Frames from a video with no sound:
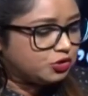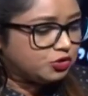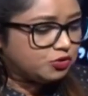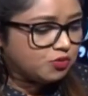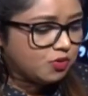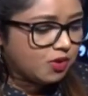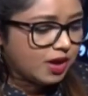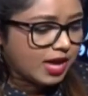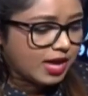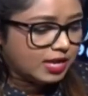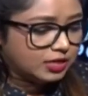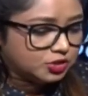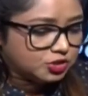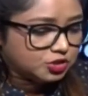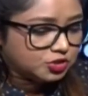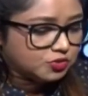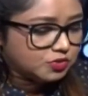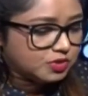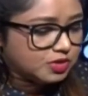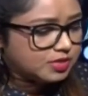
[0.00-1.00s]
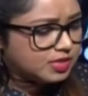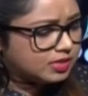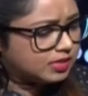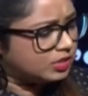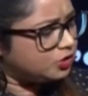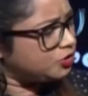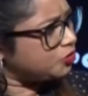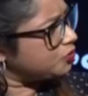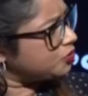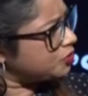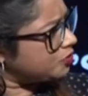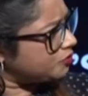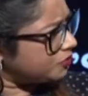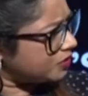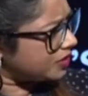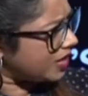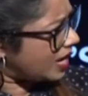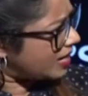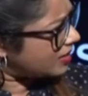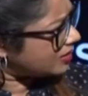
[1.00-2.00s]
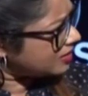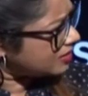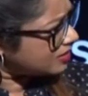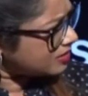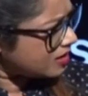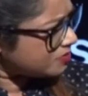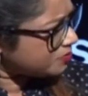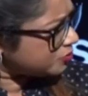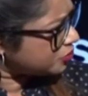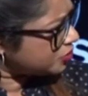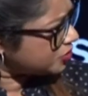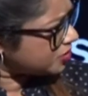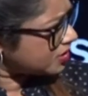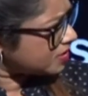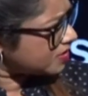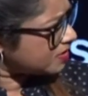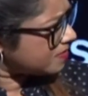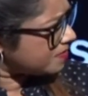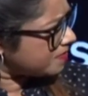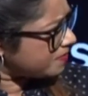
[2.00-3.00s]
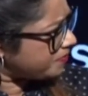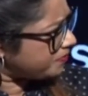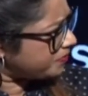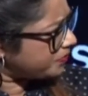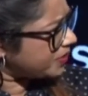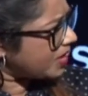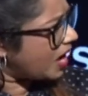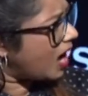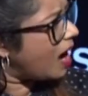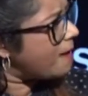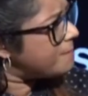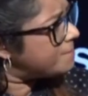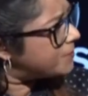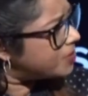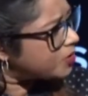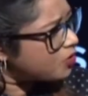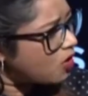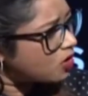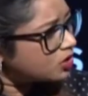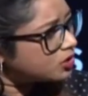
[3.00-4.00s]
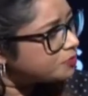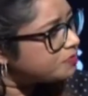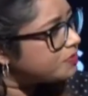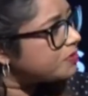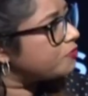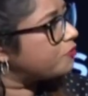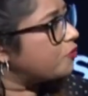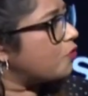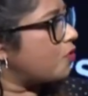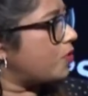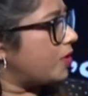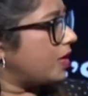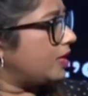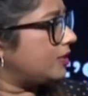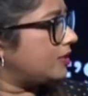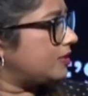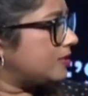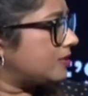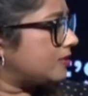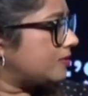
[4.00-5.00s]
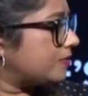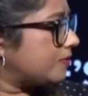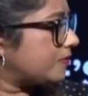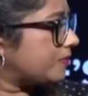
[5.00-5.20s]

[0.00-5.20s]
to ensure that issues of grand corruption are brought before it?